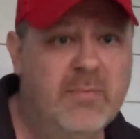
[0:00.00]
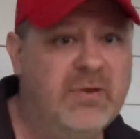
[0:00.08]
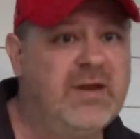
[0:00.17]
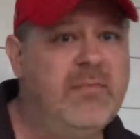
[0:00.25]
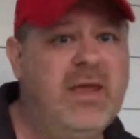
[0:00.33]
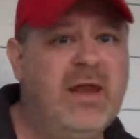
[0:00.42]

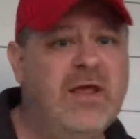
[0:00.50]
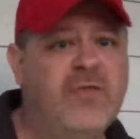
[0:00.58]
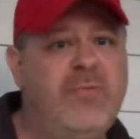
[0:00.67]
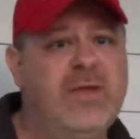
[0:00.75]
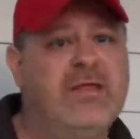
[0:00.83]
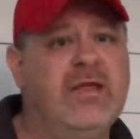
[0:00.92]
But the media
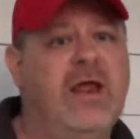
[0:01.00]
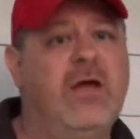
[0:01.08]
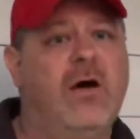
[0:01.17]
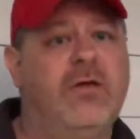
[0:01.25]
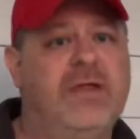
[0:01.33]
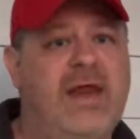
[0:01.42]
spins it and
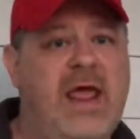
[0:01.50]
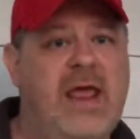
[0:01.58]
calls it